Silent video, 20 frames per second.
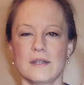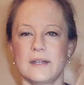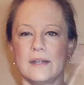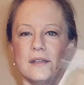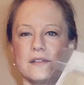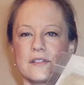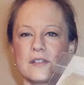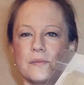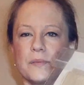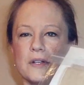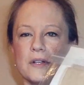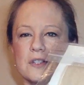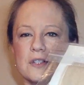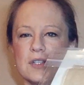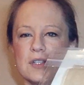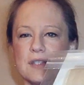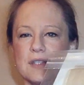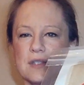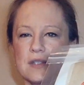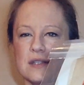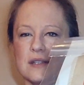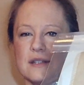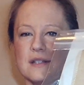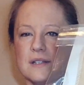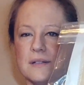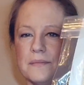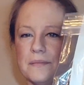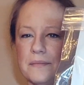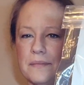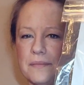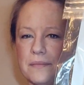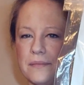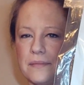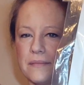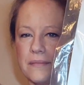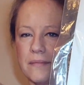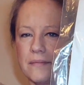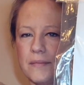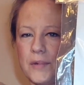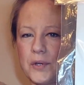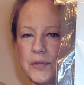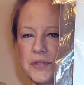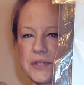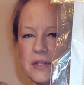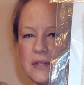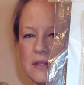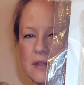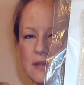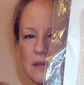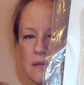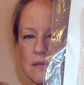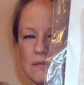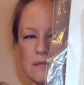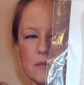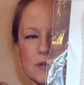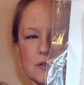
I also purchased most of the